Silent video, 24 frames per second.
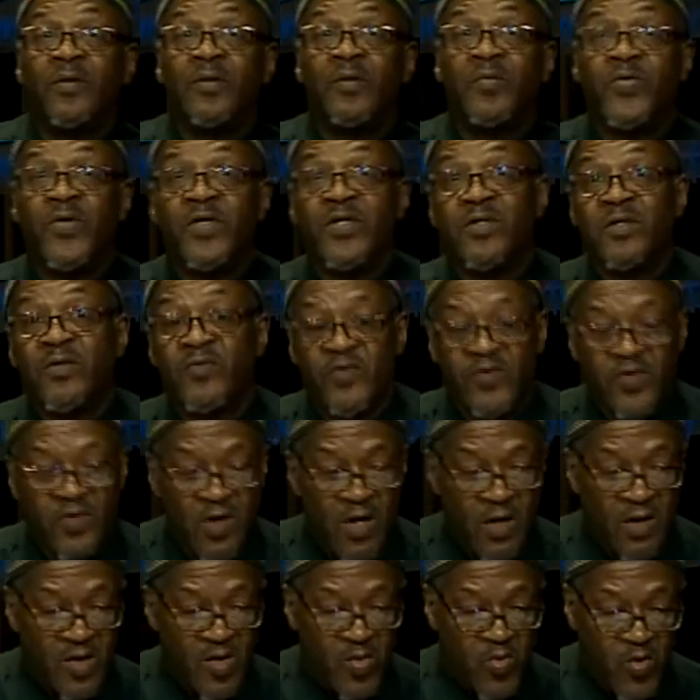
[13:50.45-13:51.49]
the president was
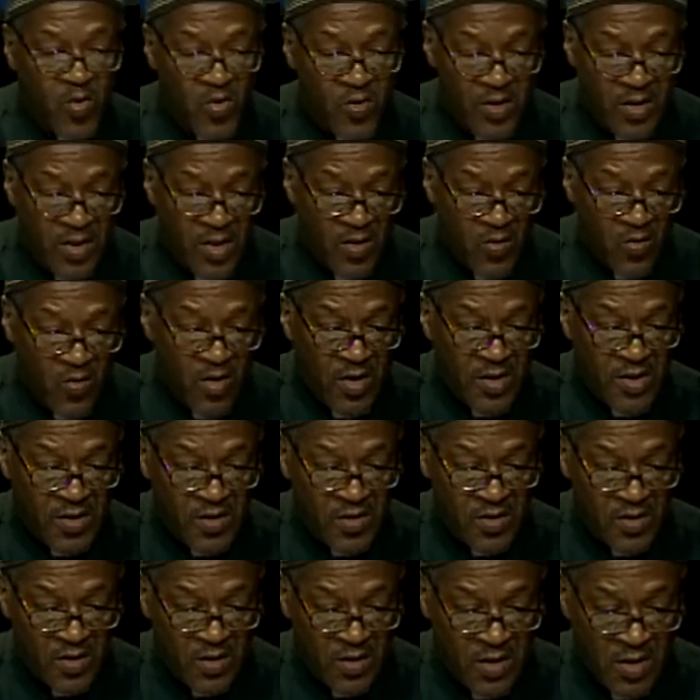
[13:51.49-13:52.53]
talking about, he
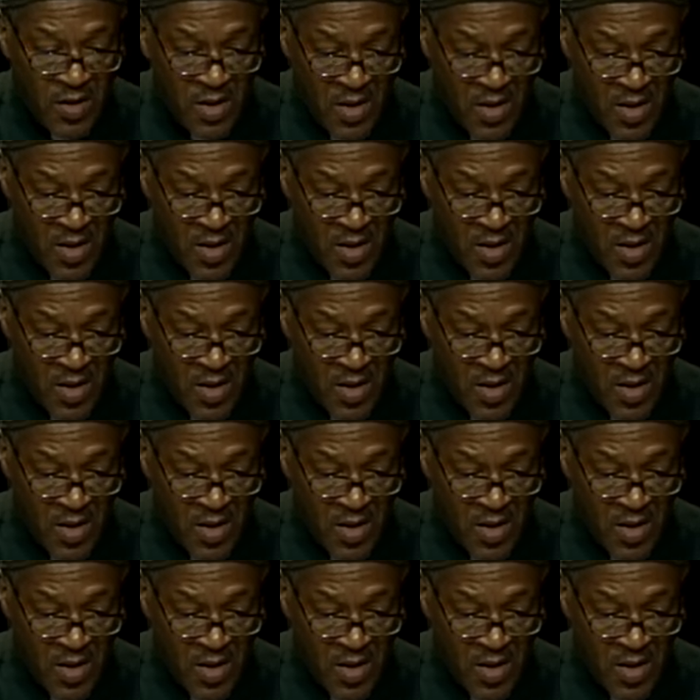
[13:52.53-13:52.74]
wanted